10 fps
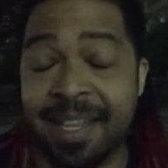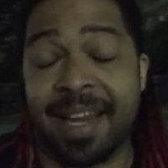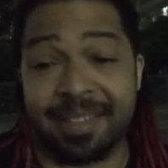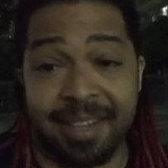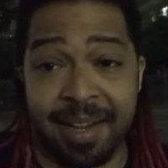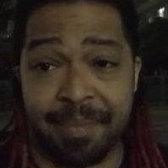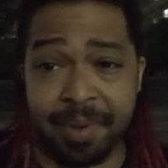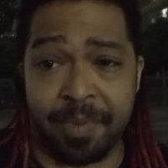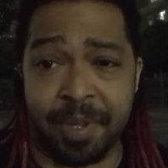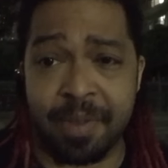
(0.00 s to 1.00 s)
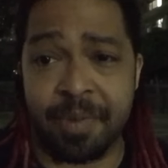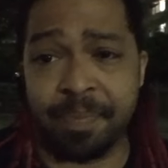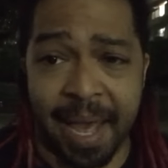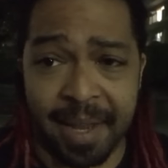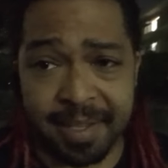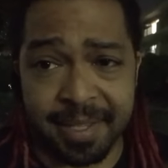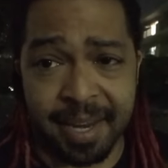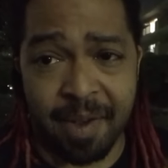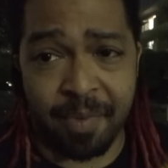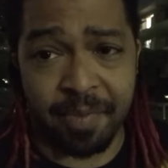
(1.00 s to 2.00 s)
a lot of time, but when you balance it
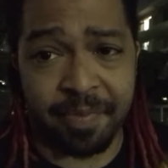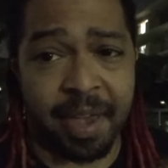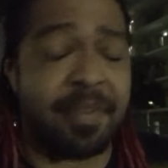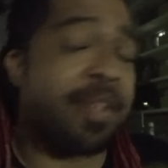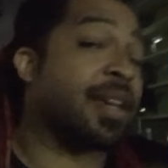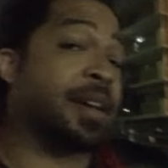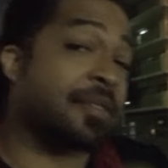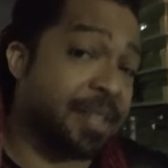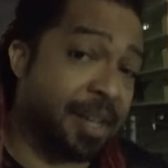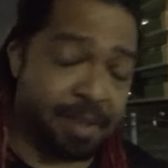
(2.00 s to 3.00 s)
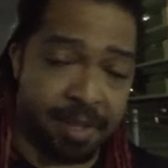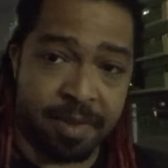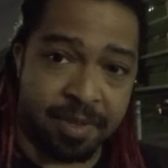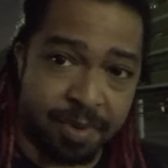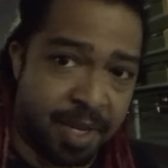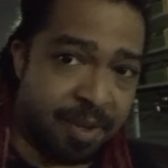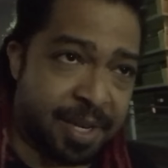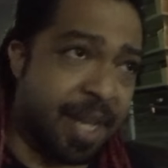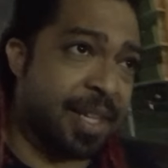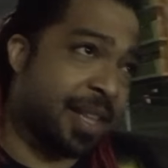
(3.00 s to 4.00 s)
out with everything else that you do in your
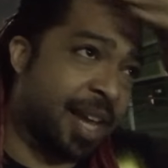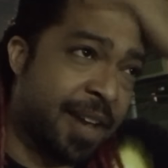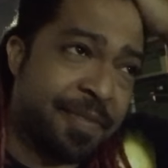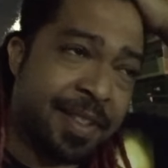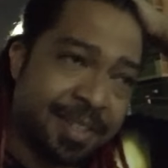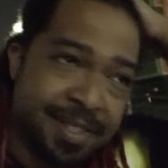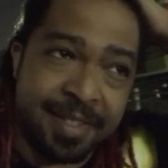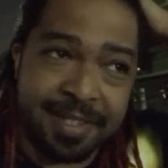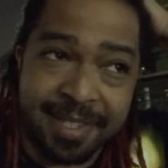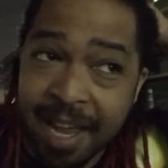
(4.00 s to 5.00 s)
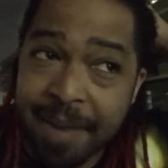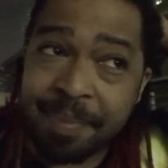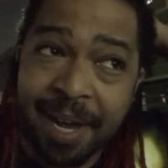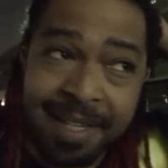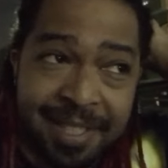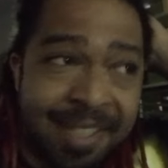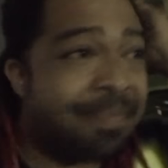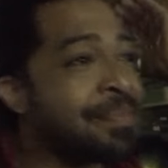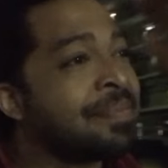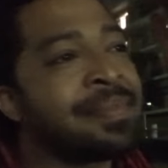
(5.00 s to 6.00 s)
daily life, and this is a side project,
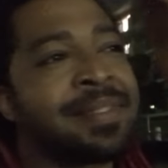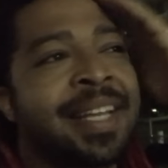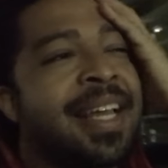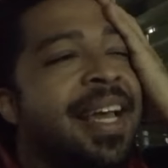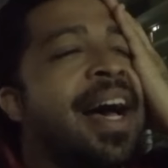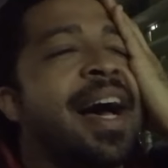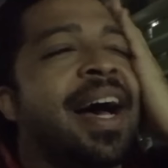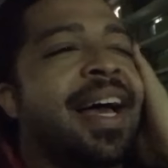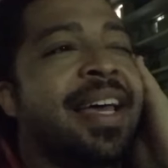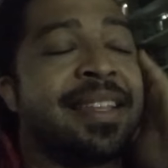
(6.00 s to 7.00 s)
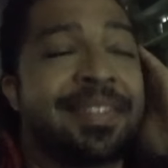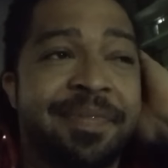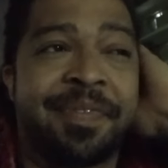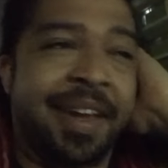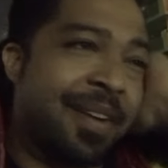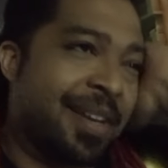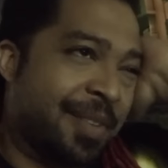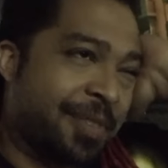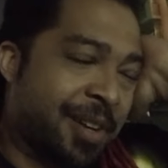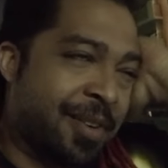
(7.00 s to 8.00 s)
it's very
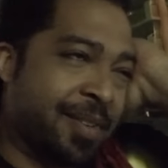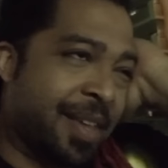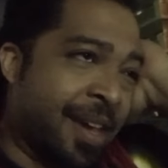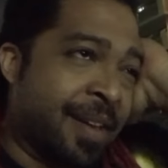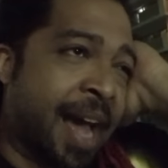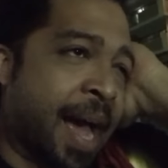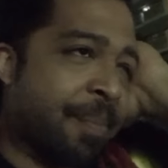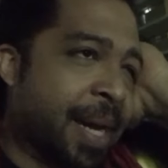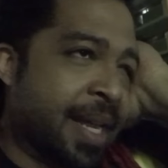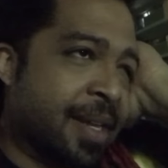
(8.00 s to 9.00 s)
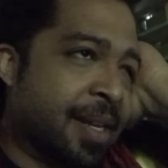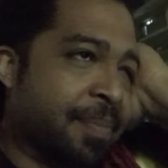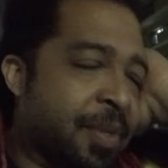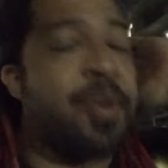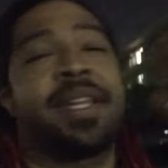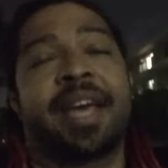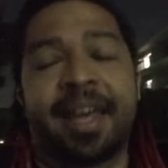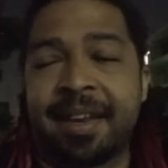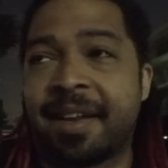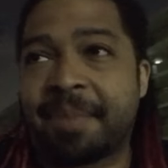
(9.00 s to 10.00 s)
difficult. And I might end up doing the
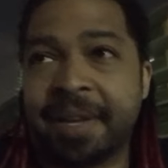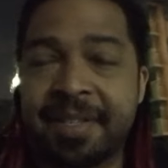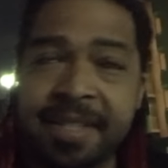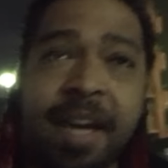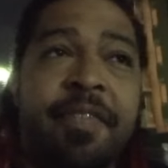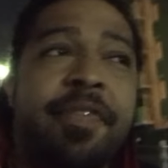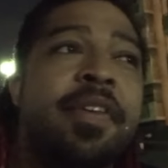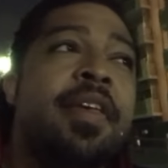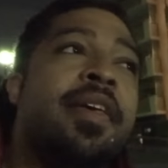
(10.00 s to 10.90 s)
editing myself,